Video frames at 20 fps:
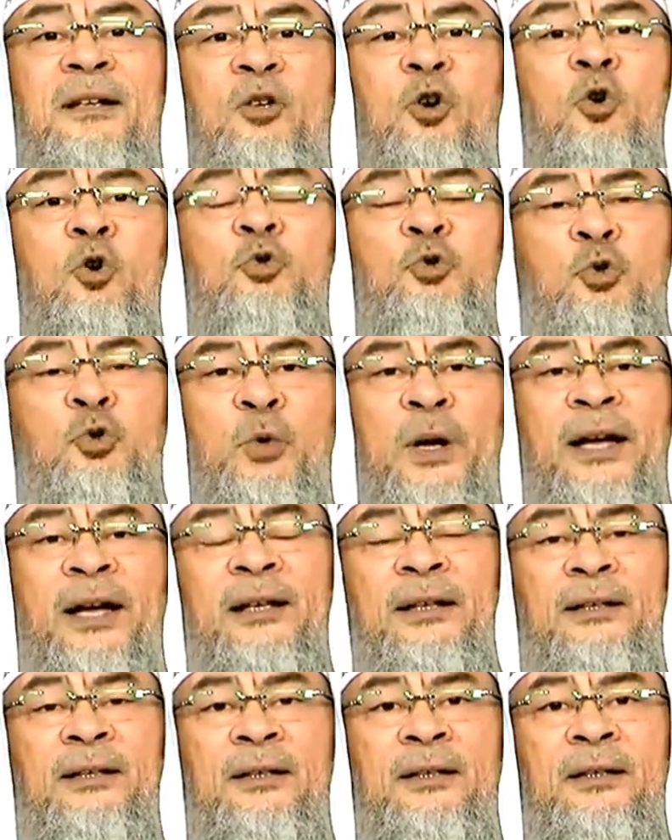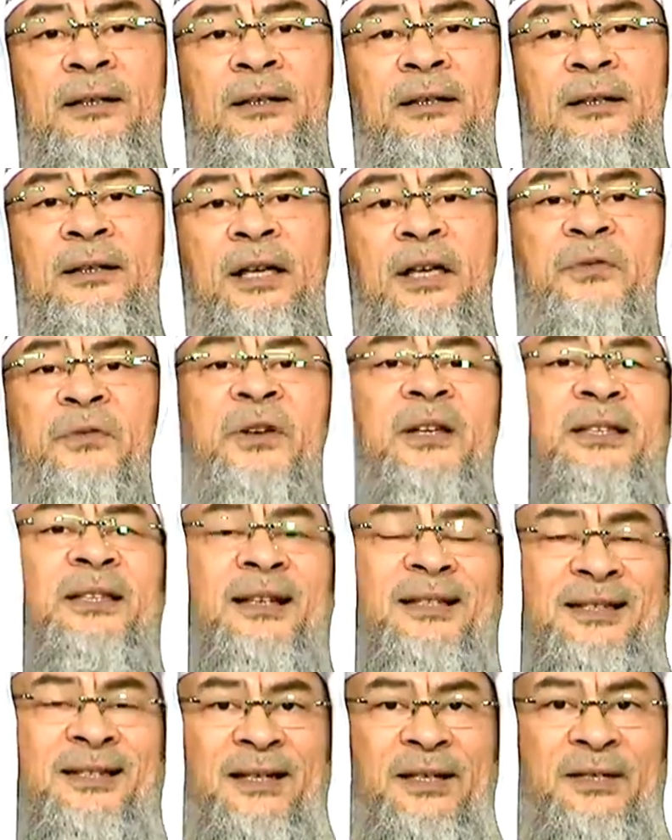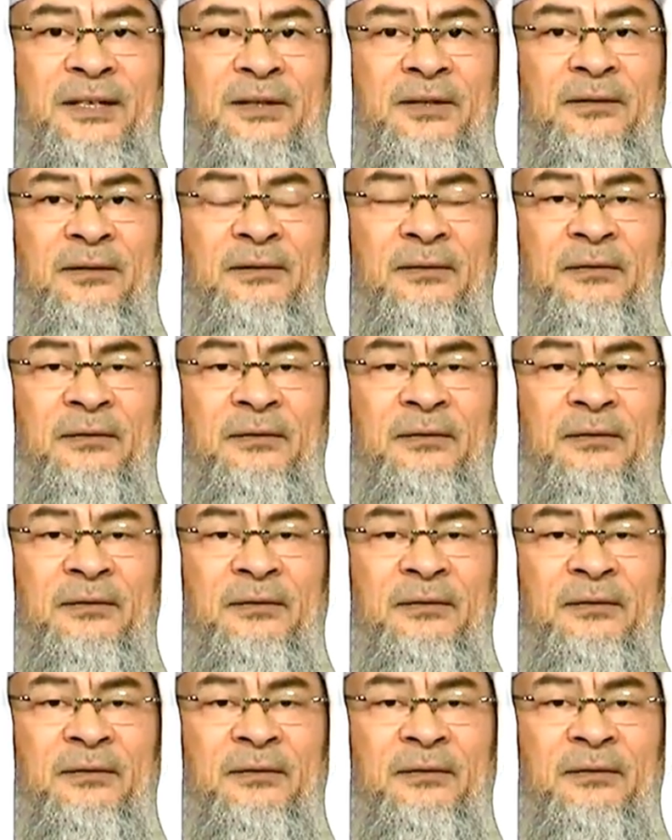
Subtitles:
go to hell if he does this.